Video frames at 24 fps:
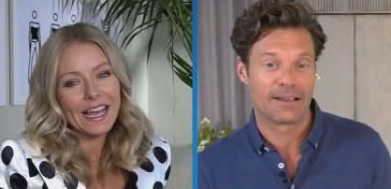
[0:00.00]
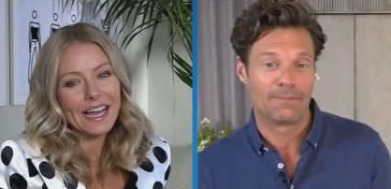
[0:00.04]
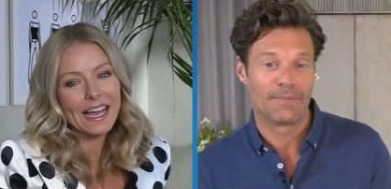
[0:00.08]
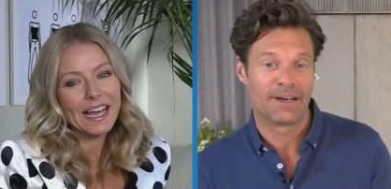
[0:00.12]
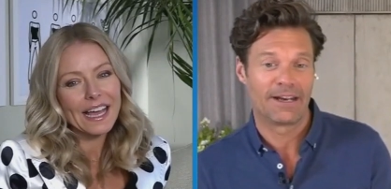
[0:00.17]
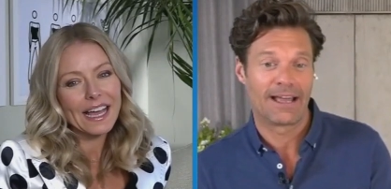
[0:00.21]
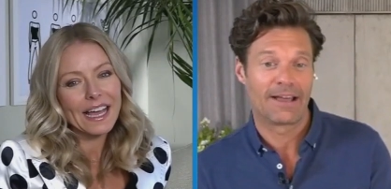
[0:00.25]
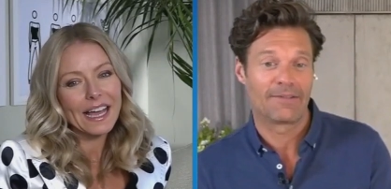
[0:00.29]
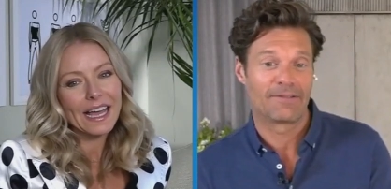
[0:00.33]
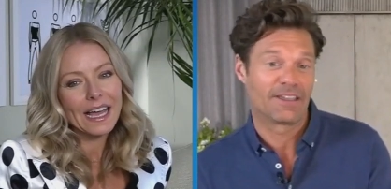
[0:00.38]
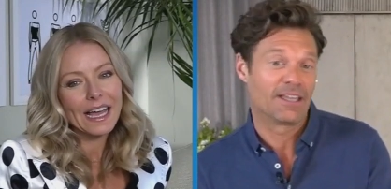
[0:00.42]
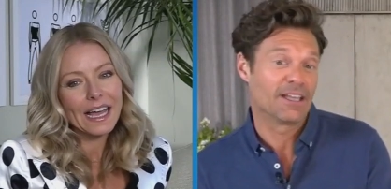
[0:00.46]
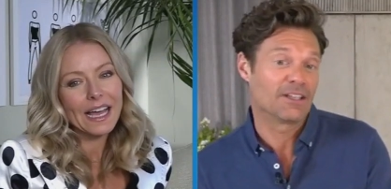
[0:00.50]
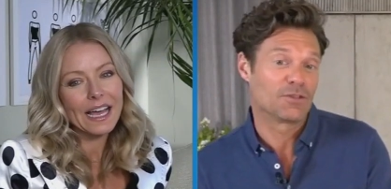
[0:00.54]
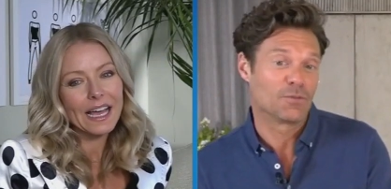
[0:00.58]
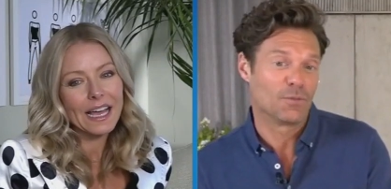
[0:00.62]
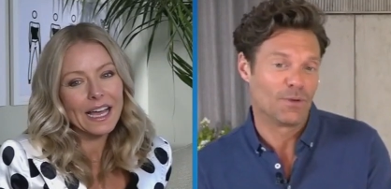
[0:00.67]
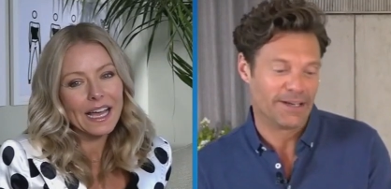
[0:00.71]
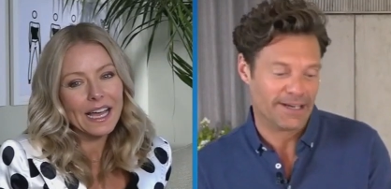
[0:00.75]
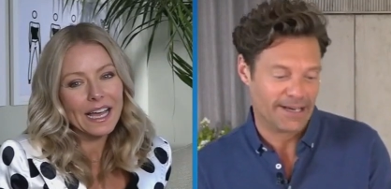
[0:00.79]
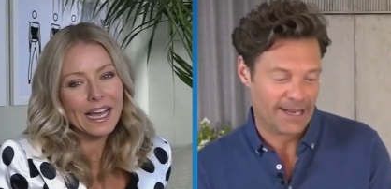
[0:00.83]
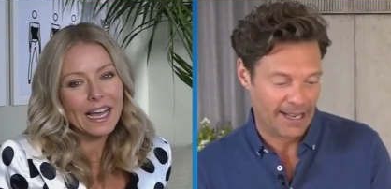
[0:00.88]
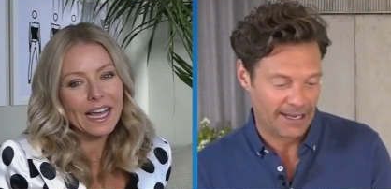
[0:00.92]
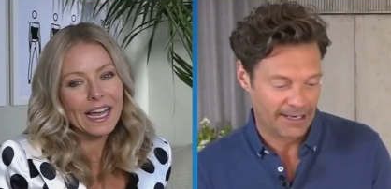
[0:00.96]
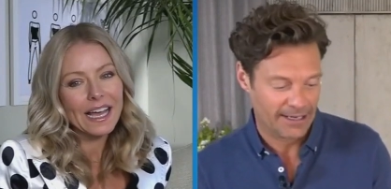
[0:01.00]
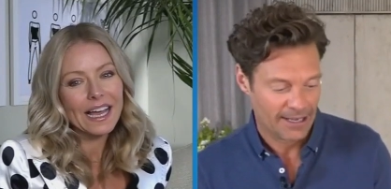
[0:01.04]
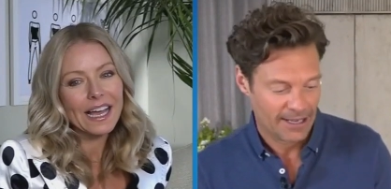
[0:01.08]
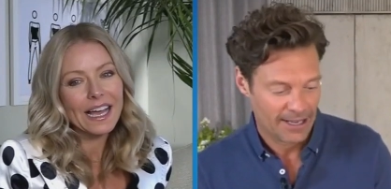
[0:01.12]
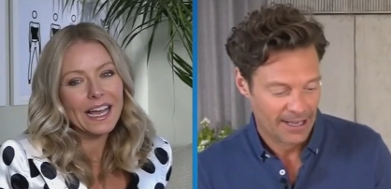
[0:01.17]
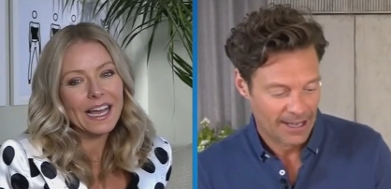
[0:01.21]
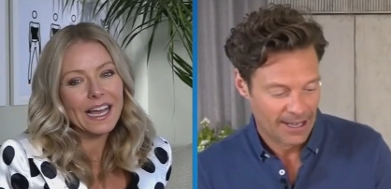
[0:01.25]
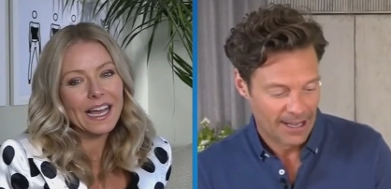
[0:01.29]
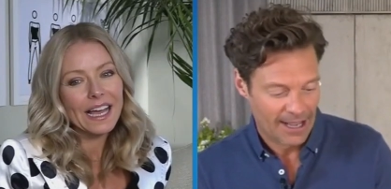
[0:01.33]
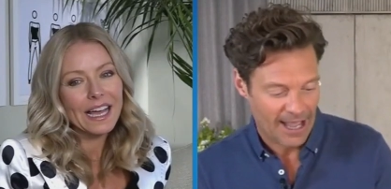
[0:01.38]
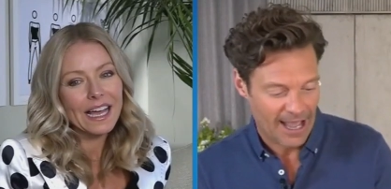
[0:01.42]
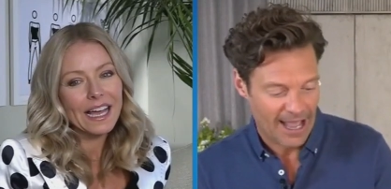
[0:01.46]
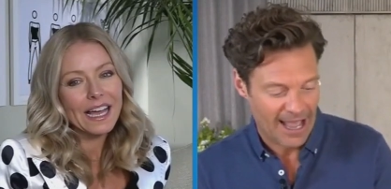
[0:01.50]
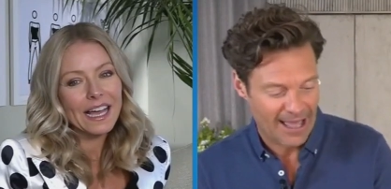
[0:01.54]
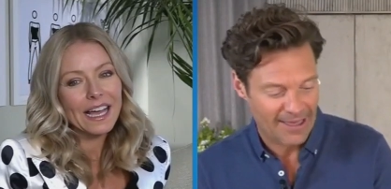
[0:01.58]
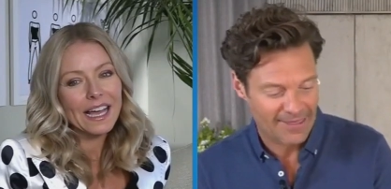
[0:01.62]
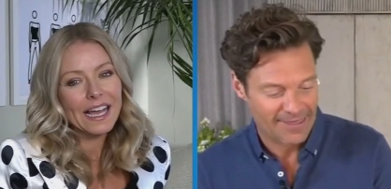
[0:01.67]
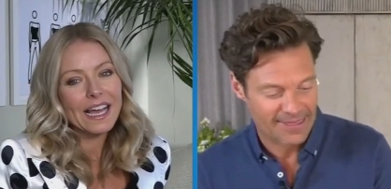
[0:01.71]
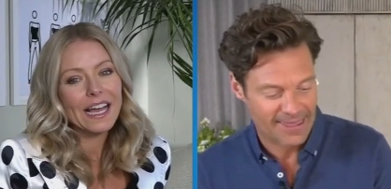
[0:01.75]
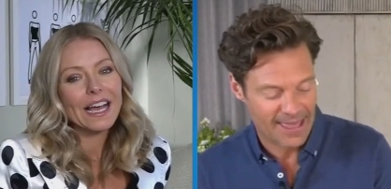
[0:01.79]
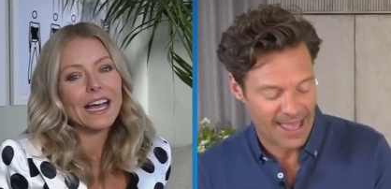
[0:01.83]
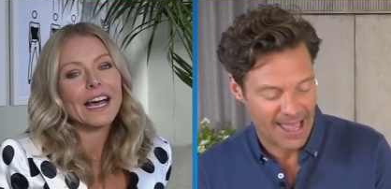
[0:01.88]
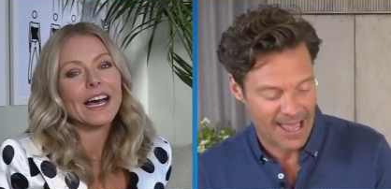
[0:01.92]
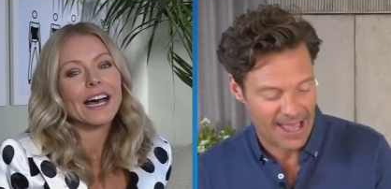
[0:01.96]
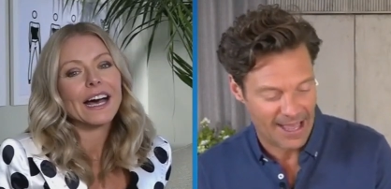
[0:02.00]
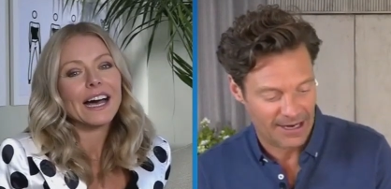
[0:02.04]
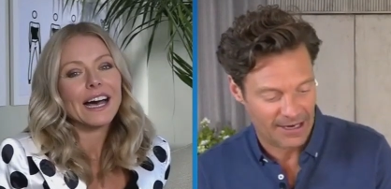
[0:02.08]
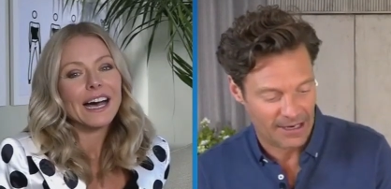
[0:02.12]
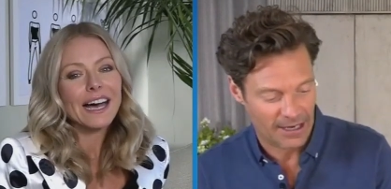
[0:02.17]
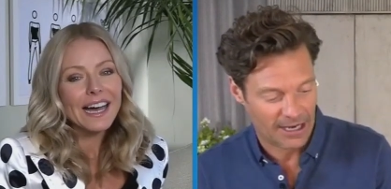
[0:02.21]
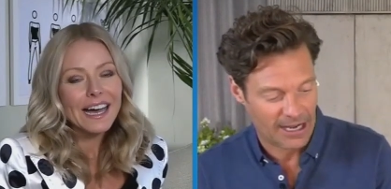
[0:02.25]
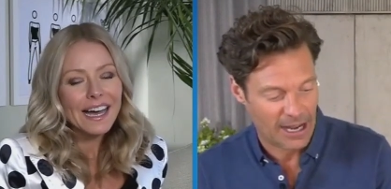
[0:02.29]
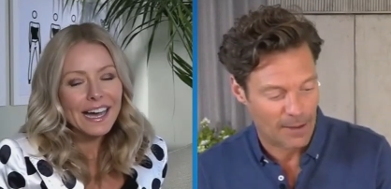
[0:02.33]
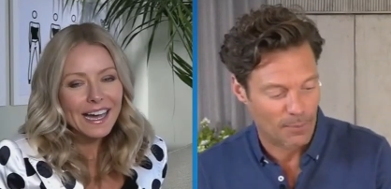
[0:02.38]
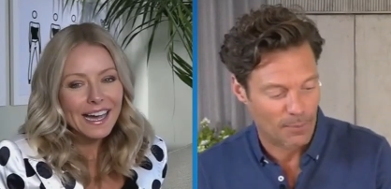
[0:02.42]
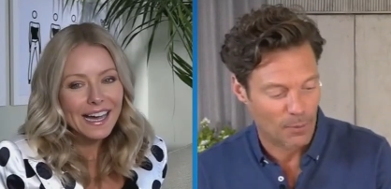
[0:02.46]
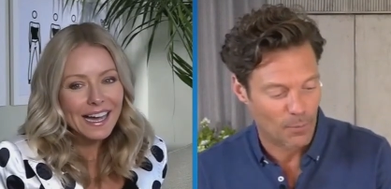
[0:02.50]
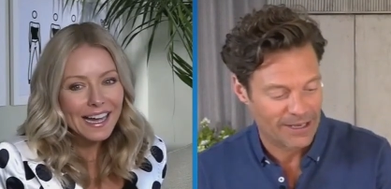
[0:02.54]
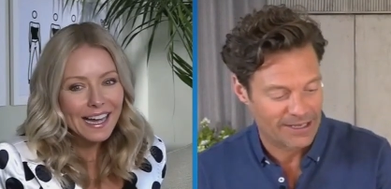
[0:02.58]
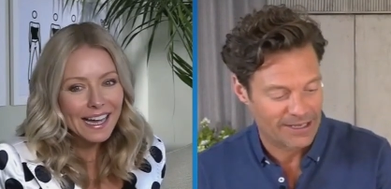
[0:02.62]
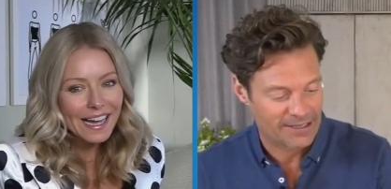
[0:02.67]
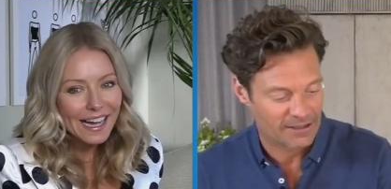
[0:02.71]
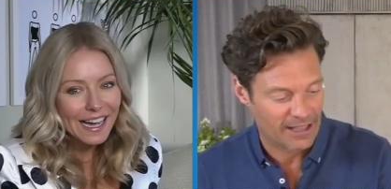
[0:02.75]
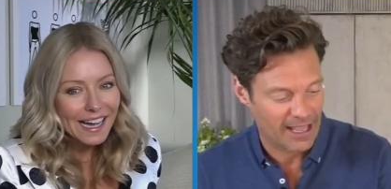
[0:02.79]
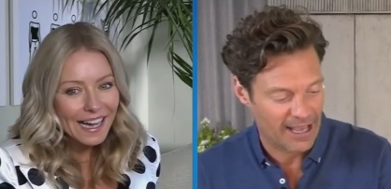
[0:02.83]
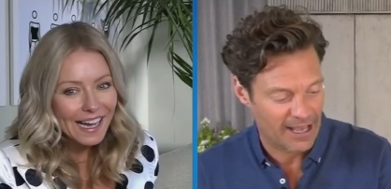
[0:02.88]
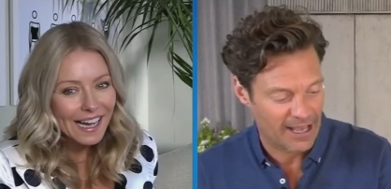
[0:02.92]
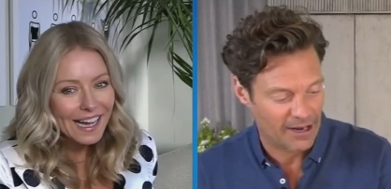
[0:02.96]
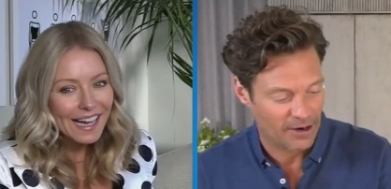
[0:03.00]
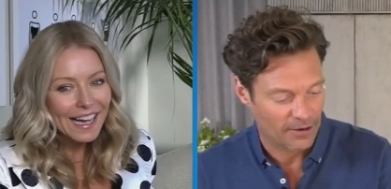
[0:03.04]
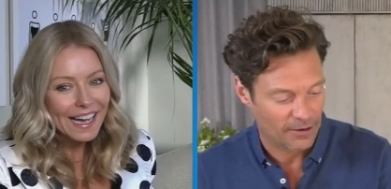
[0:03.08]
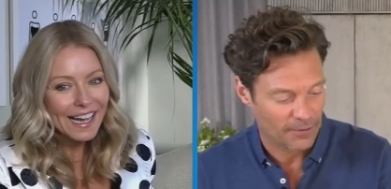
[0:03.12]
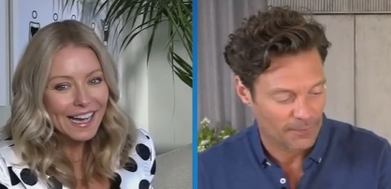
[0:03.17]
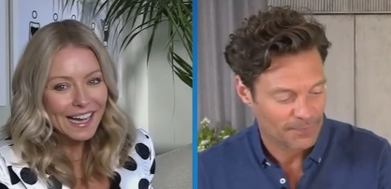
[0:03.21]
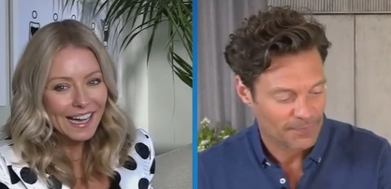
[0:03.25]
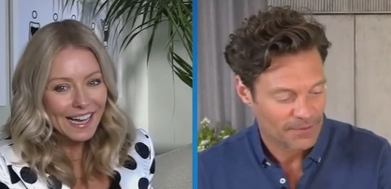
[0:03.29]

Speaker 1: to have kids one day. And then a couple weeks later,